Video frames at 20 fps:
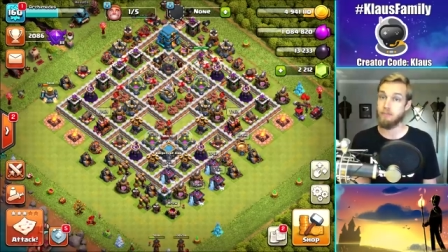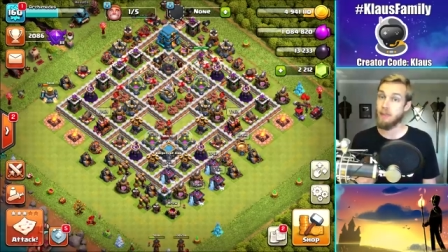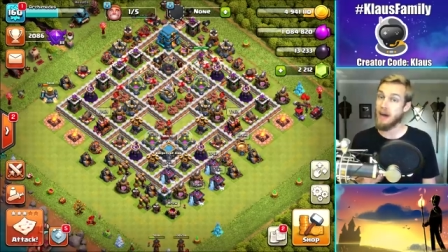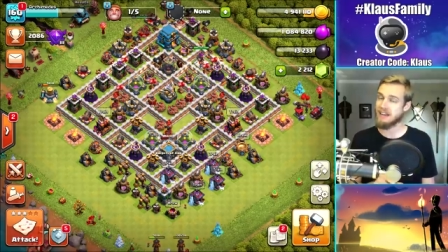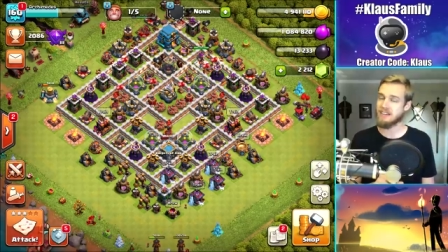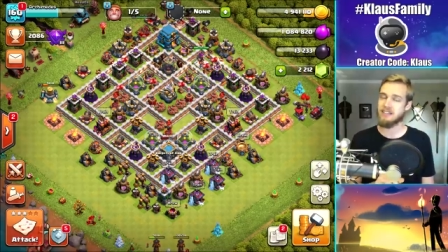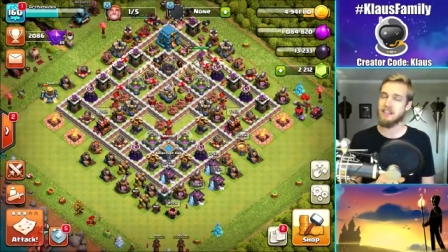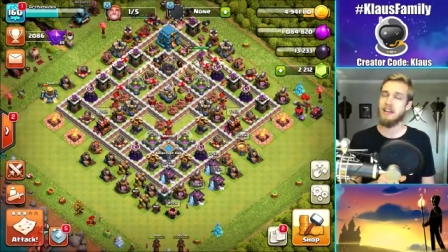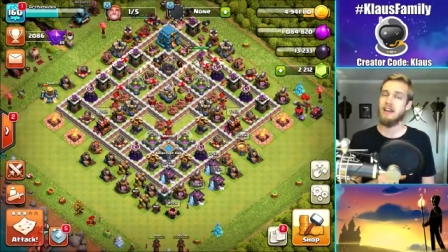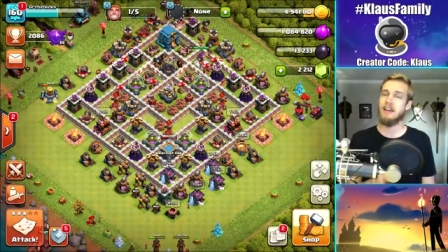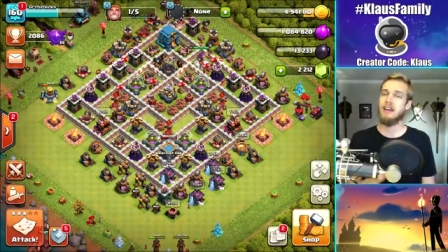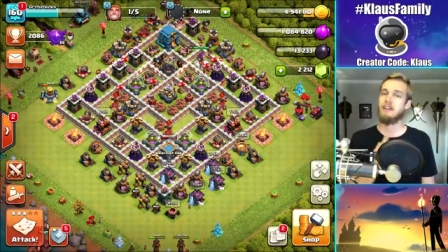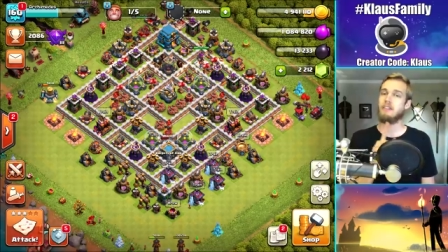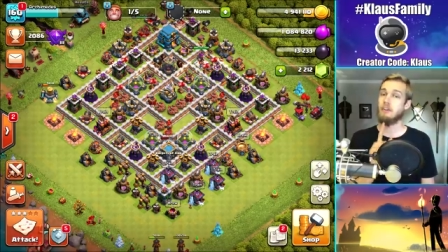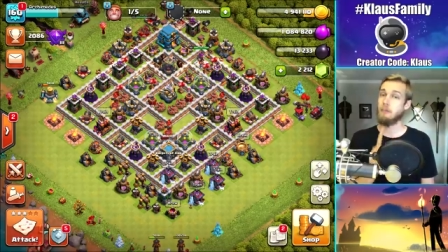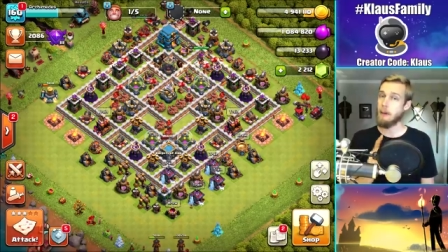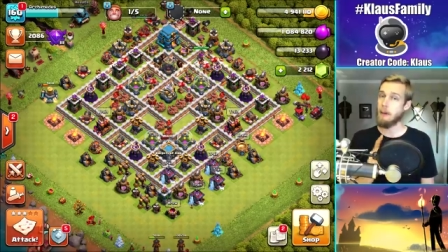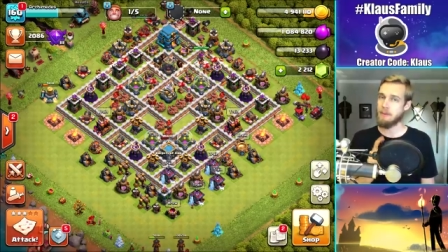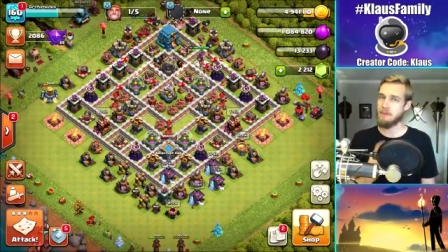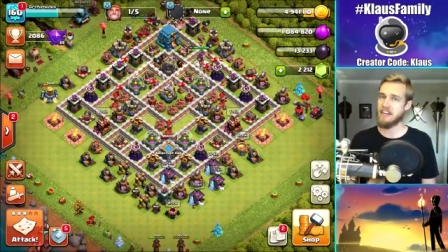But
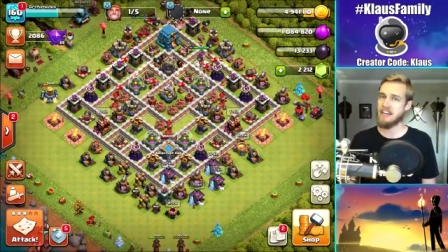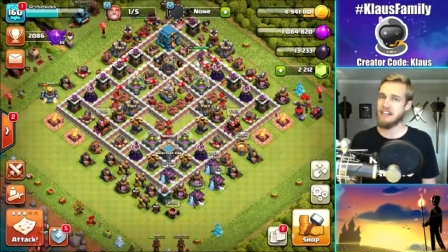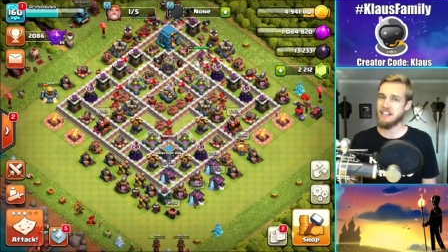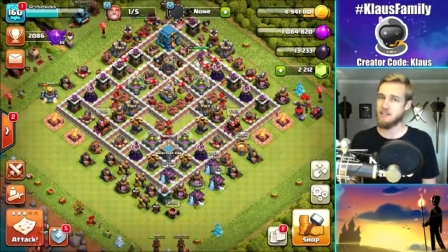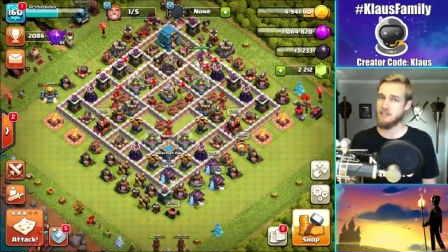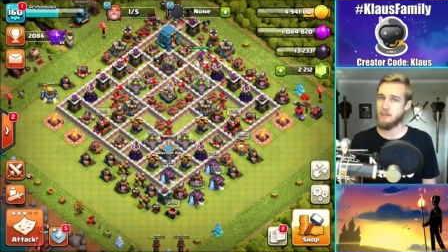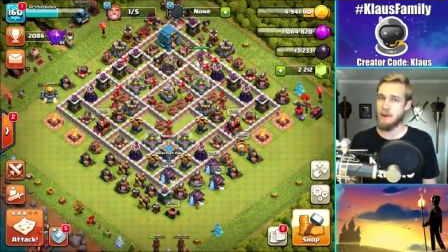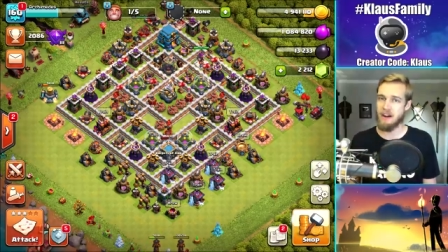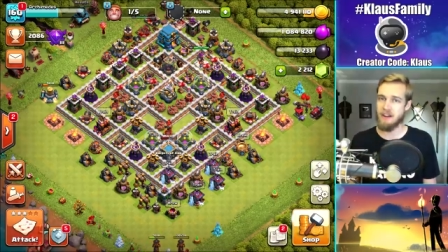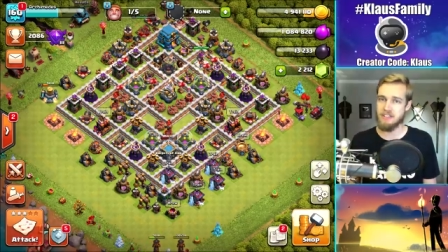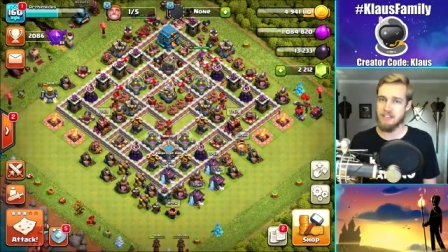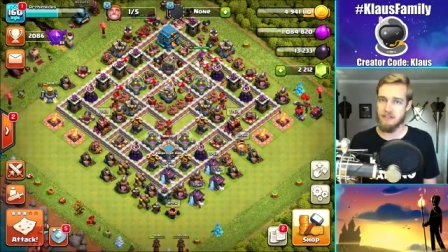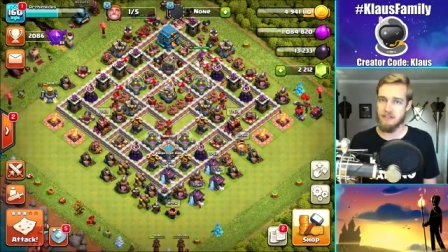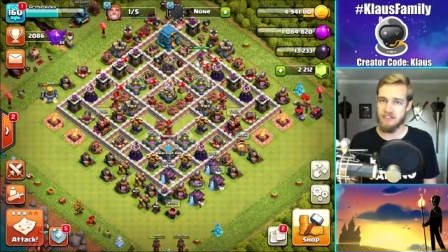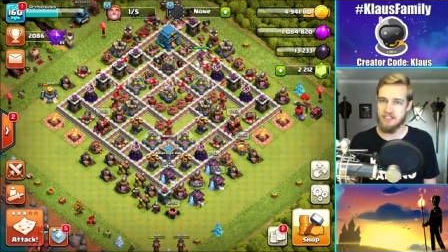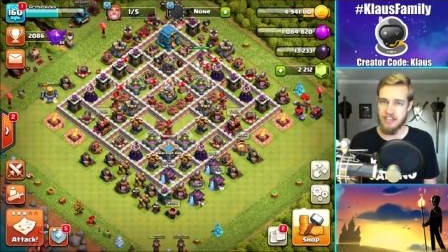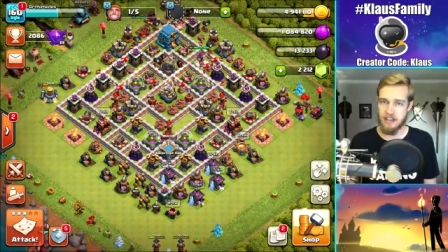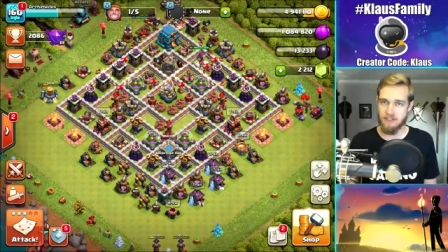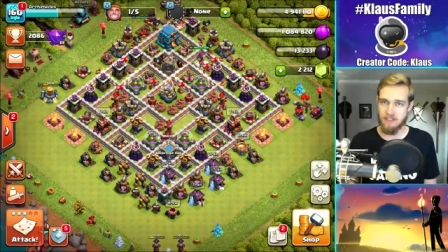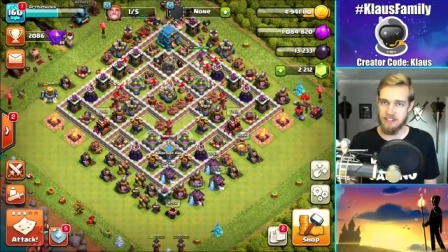Remember that it expires every
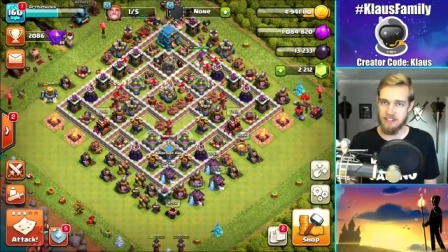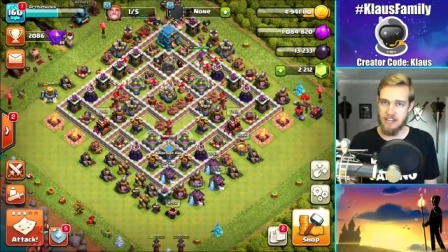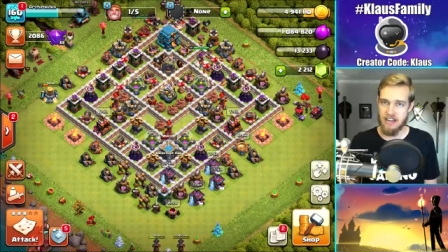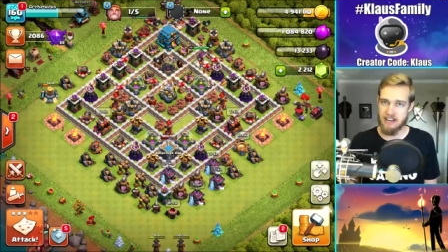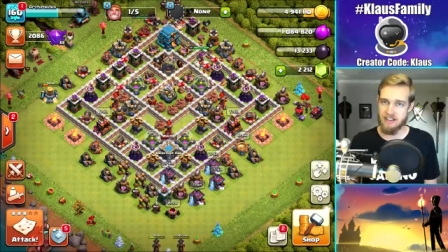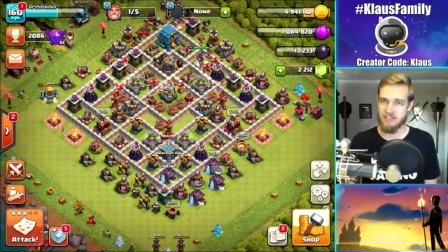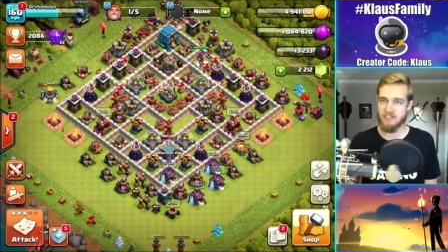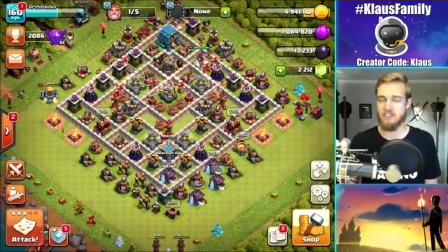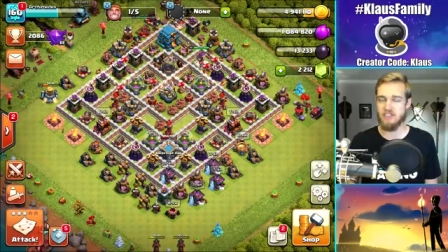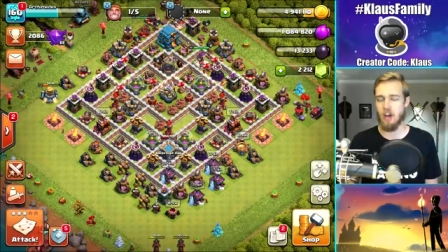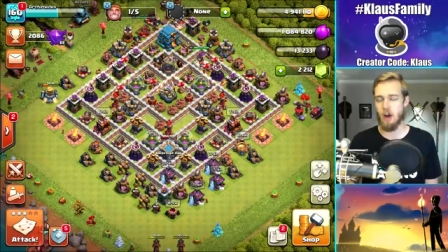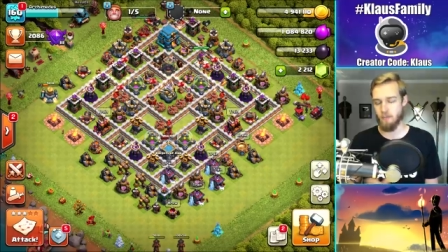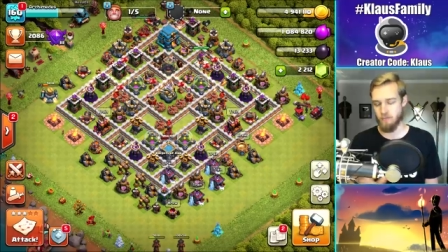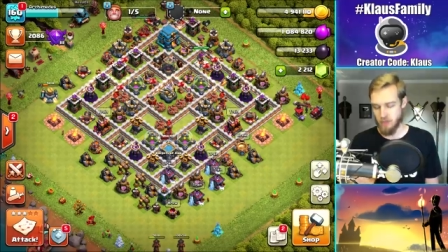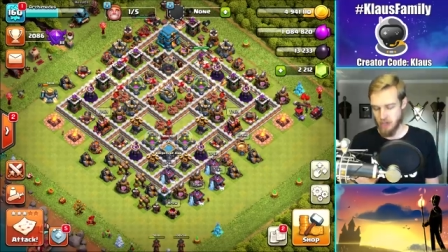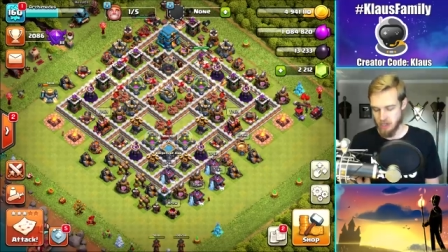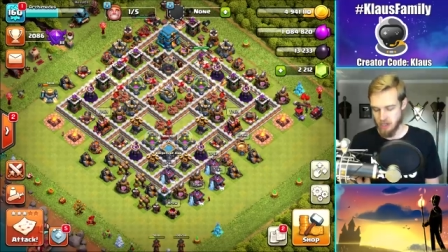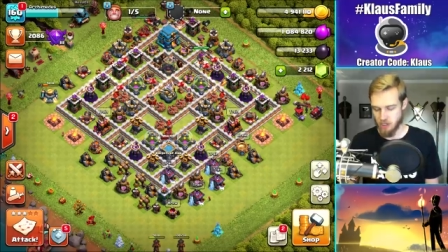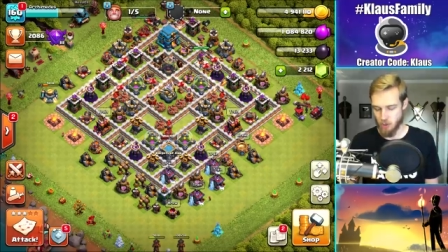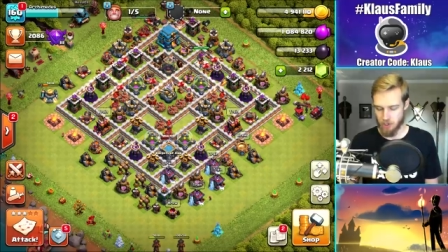seven days. So
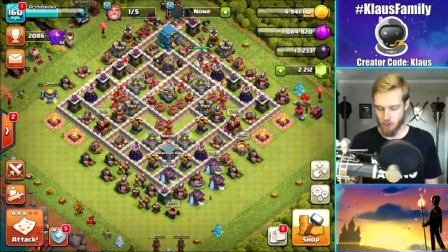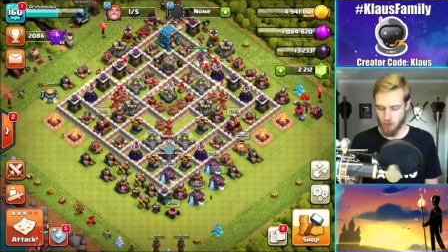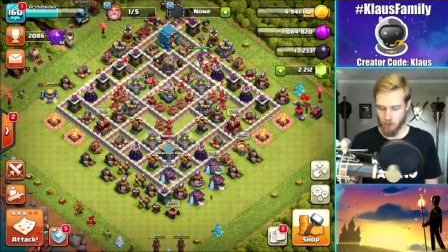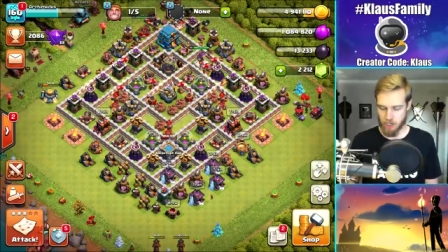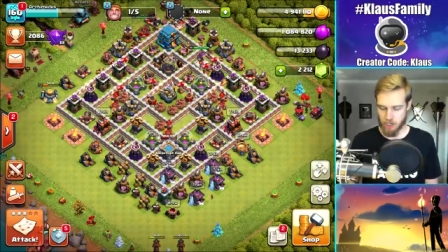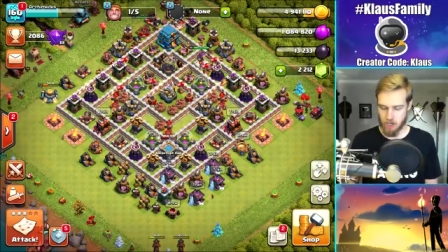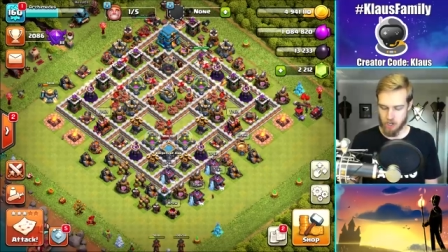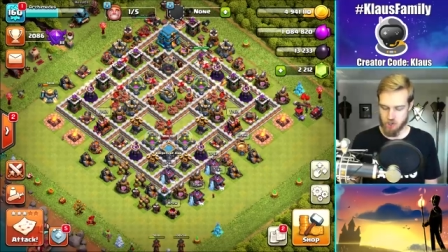you want to look at your